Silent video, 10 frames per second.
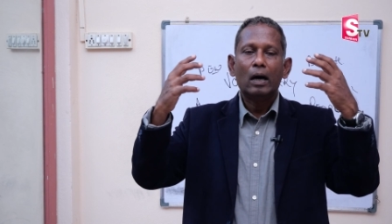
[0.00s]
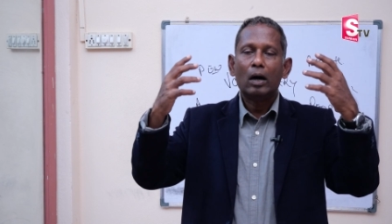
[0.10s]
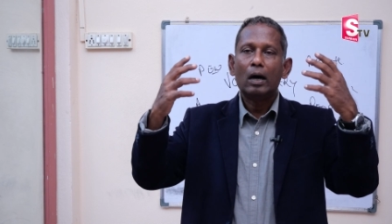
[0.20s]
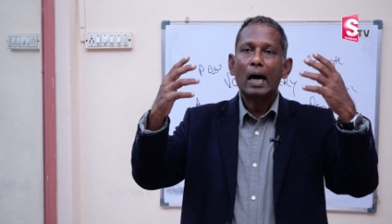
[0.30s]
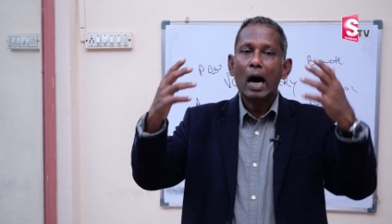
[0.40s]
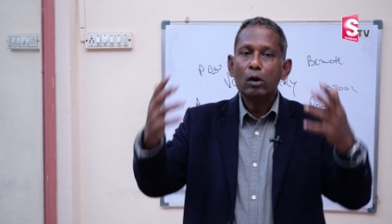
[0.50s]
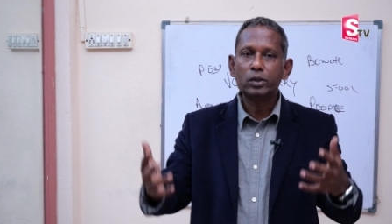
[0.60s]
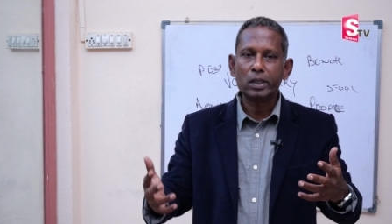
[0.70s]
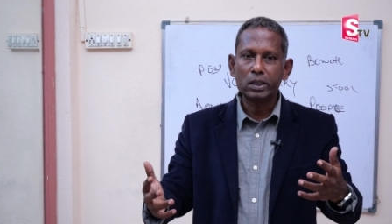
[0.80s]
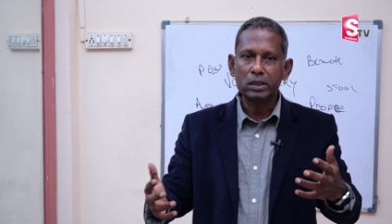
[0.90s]
uh,
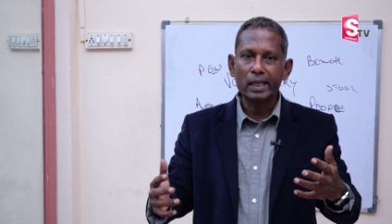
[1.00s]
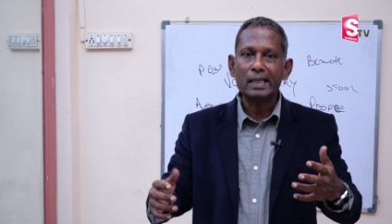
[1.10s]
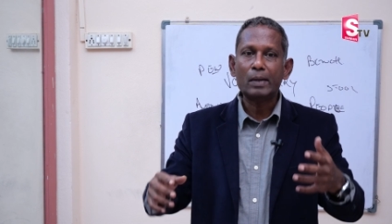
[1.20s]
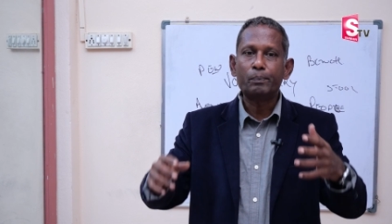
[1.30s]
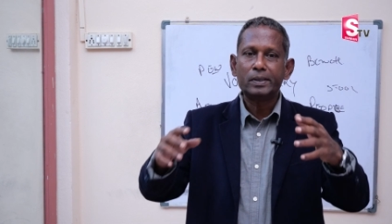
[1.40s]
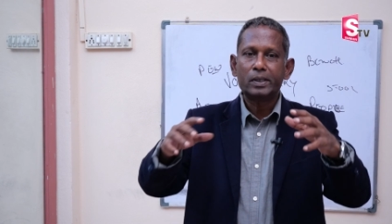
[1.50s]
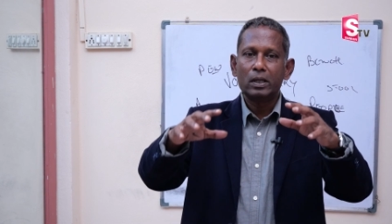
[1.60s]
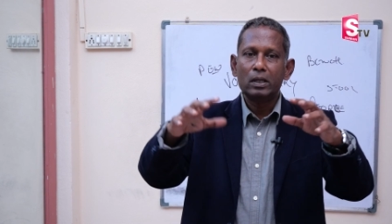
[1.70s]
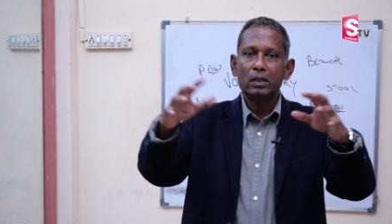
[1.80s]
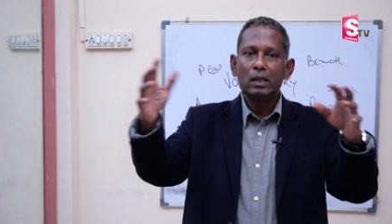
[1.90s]
houses in that
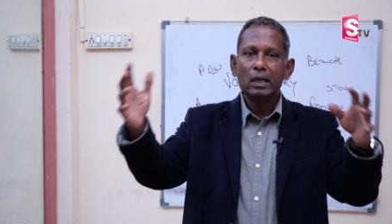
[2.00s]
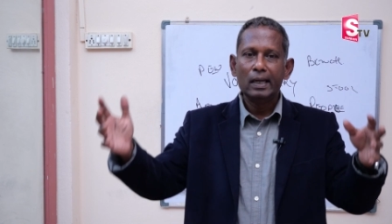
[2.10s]
particular,